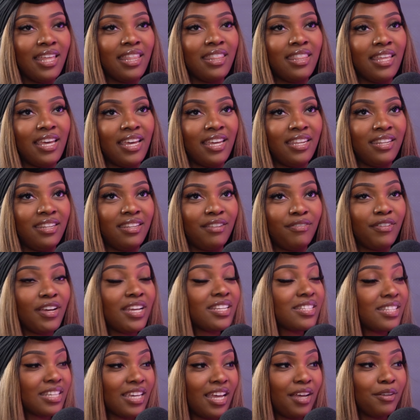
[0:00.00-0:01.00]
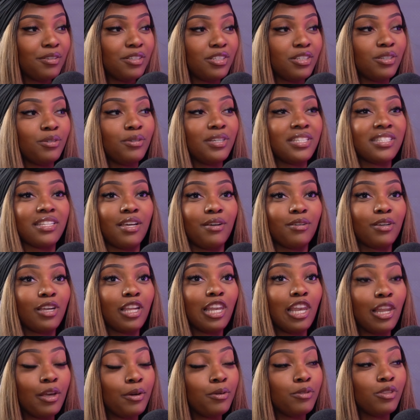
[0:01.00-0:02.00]
Then the first thing I'll do is I'll
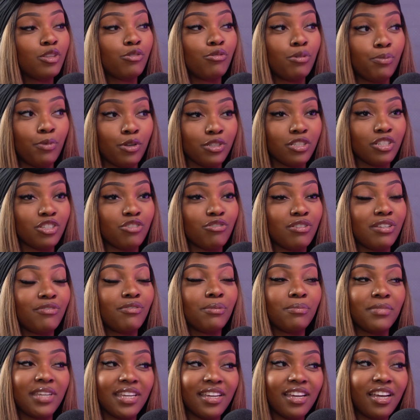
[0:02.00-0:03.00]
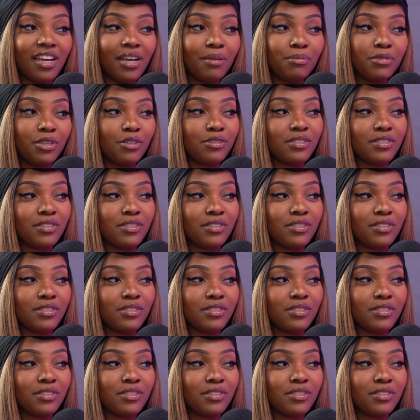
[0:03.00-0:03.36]
clone the repository from GitHub